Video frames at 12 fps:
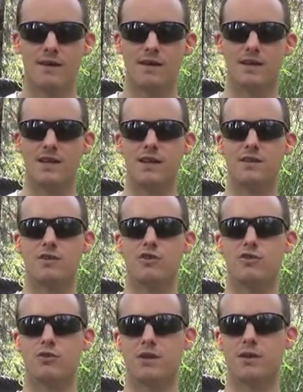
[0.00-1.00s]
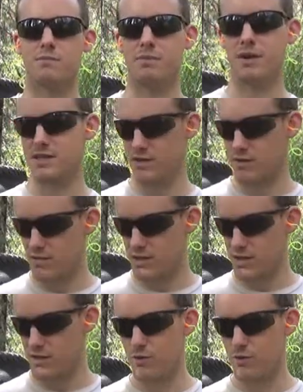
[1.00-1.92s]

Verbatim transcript: and you can basically,